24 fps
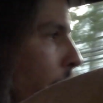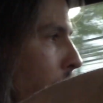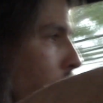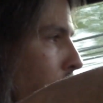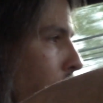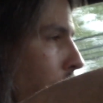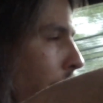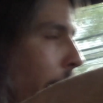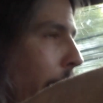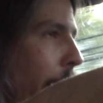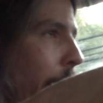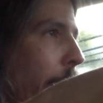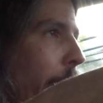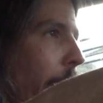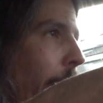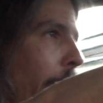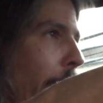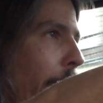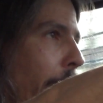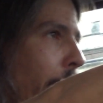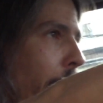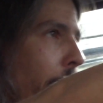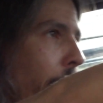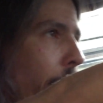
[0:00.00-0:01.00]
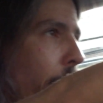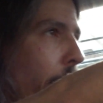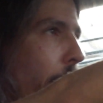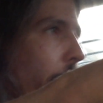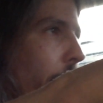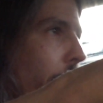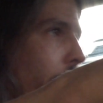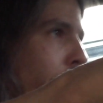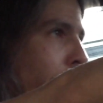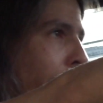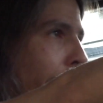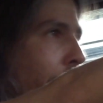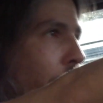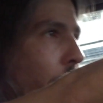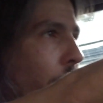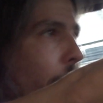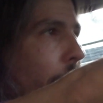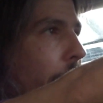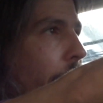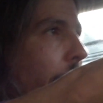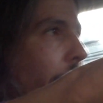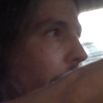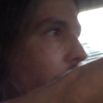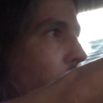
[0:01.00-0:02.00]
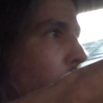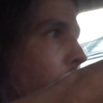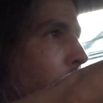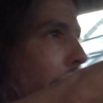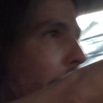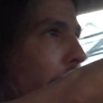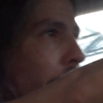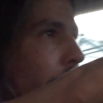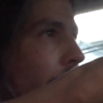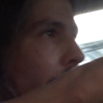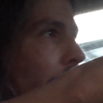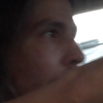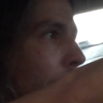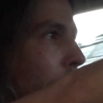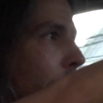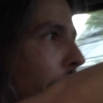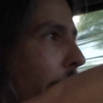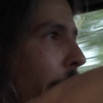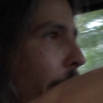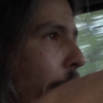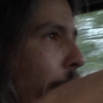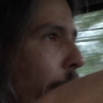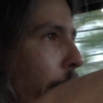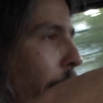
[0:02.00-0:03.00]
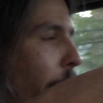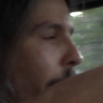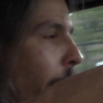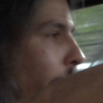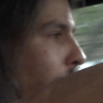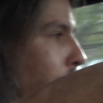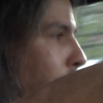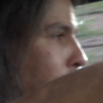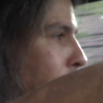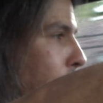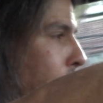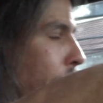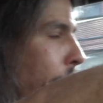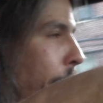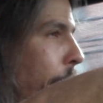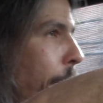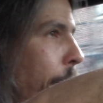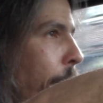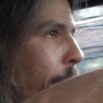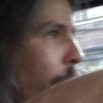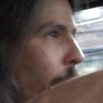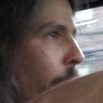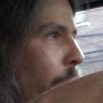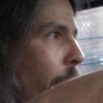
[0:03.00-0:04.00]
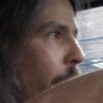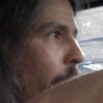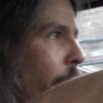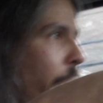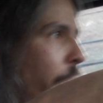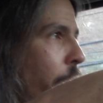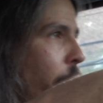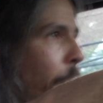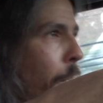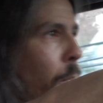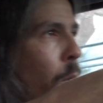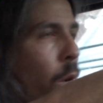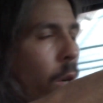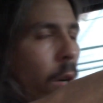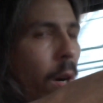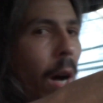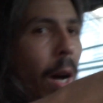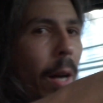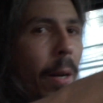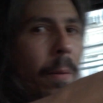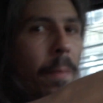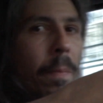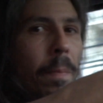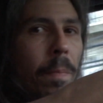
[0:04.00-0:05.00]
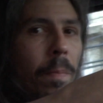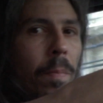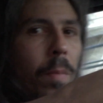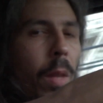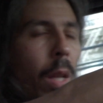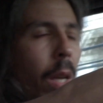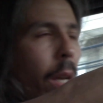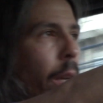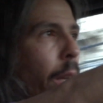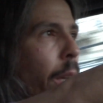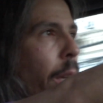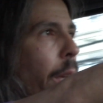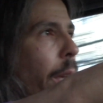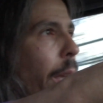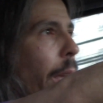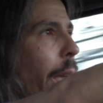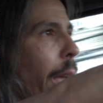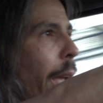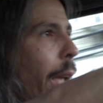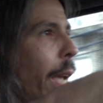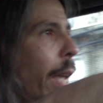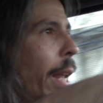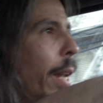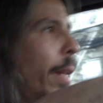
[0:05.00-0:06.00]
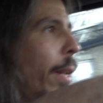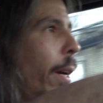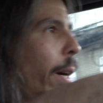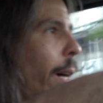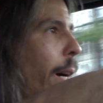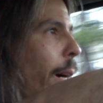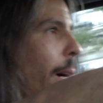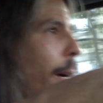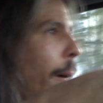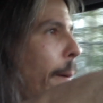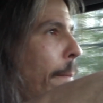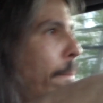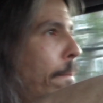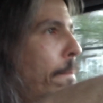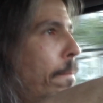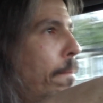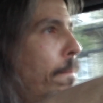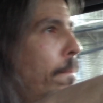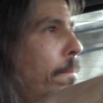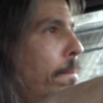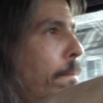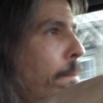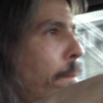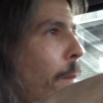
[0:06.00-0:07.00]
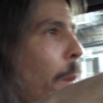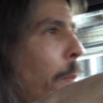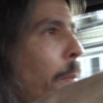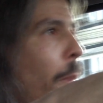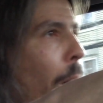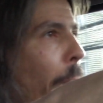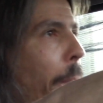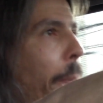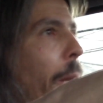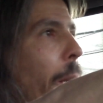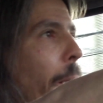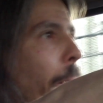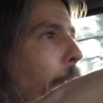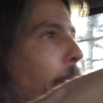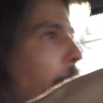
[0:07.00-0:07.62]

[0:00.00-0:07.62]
and I nicely explained to him that he's a moron and a muppet,